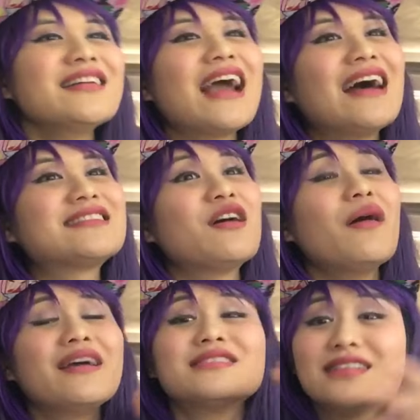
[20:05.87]
Yeah, so
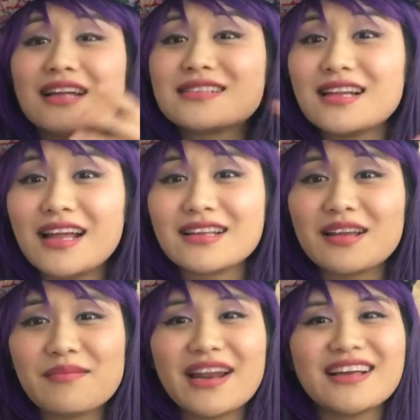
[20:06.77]
it's the
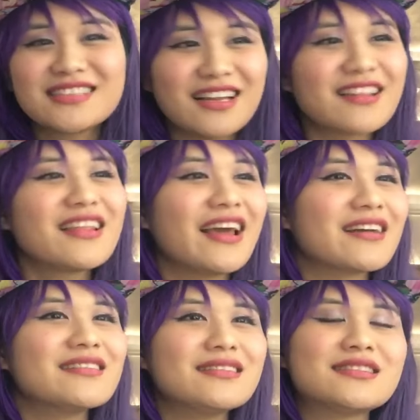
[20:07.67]
intimidation
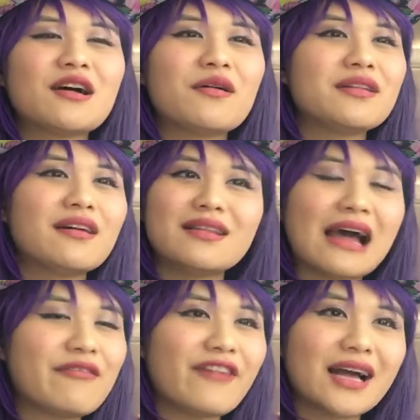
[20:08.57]
thing. So
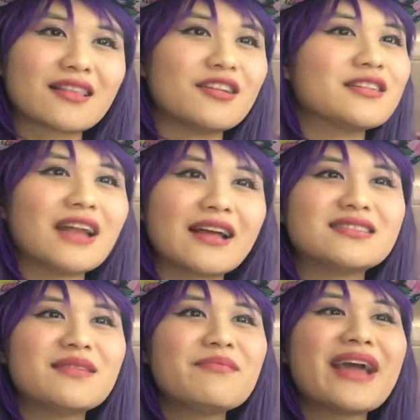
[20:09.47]
that factor, like
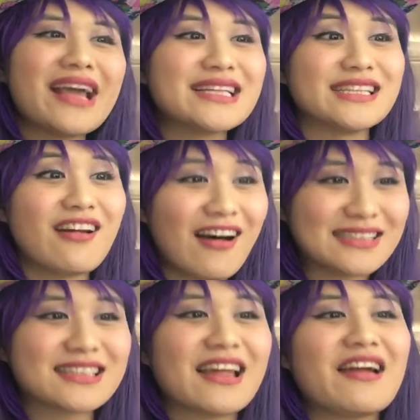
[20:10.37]
Jinbei is
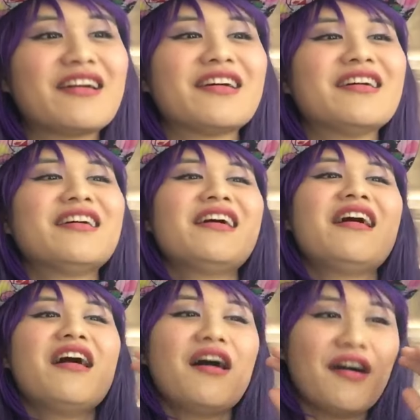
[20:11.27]
not scared
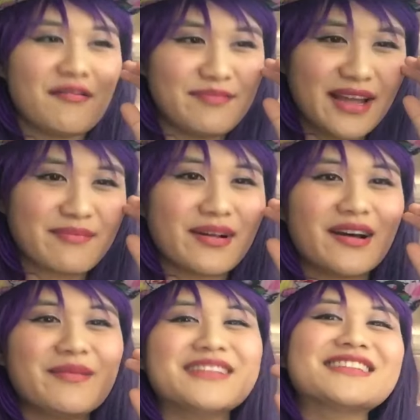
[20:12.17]
of Big
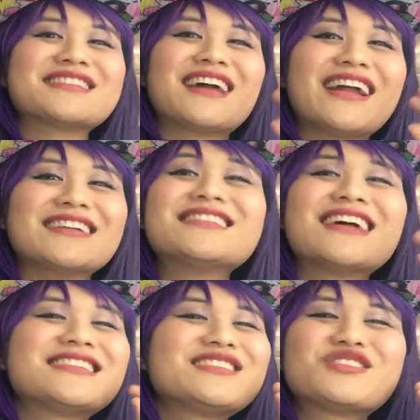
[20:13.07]
Mom in the slightest.
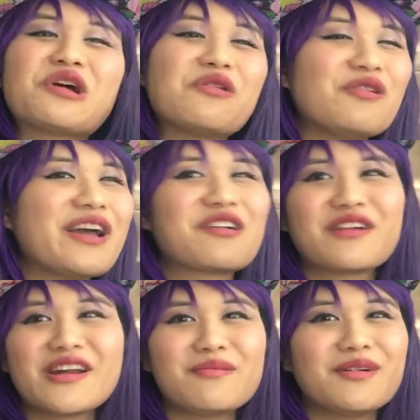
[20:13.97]
That's just so
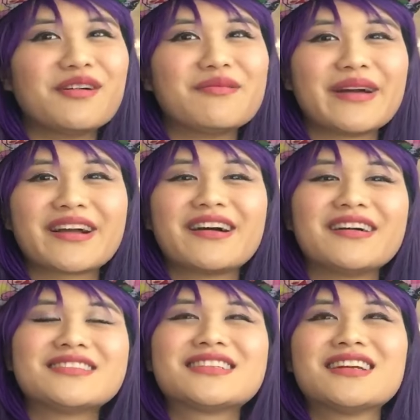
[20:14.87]
incredible. Oh my
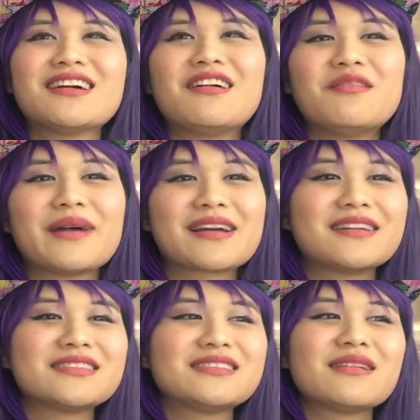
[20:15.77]
gosh. Oh my
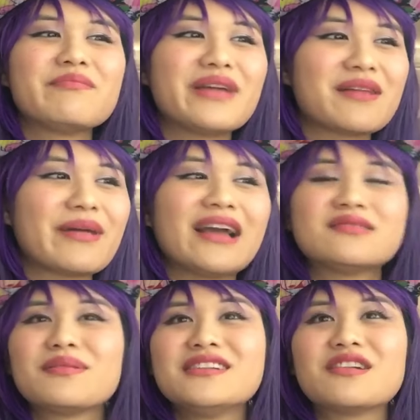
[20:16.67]
gosh, this is a big
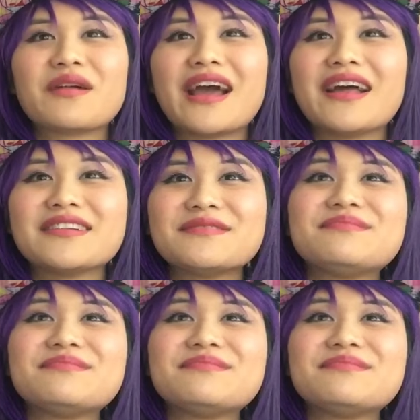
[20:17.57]
page. Please don't end.